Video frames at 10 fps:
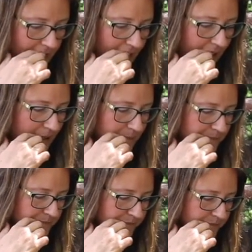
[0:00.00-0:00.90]

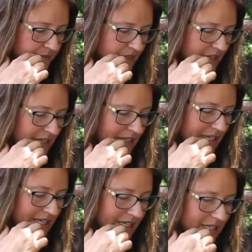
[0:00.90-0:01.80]

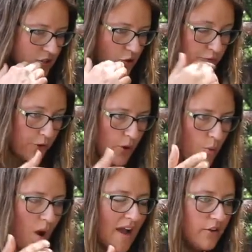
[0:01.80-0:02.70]
So for a
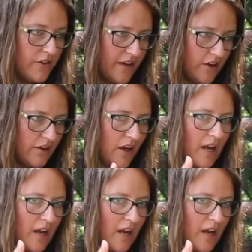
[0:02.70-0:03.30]
while there,